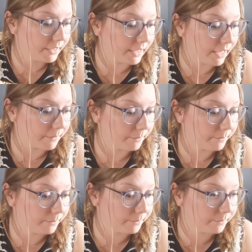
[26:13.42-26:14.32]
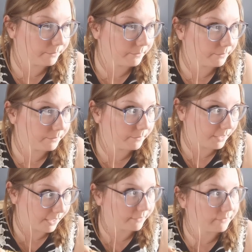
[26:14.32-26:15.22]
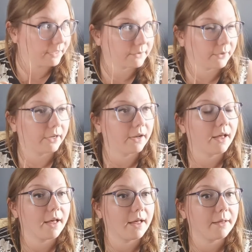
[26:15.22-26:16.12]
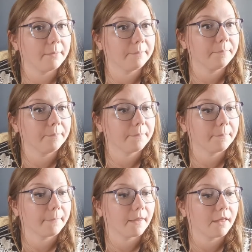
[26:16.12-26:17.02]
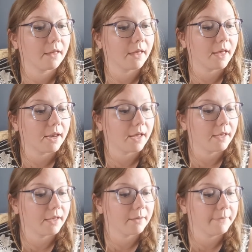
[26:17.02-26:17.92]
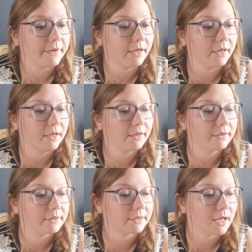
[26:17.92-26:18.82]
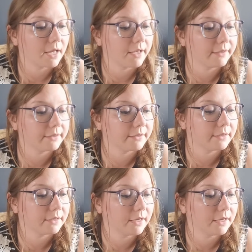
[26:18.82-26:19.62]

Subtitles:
Yeah, that's right. And I am knitting size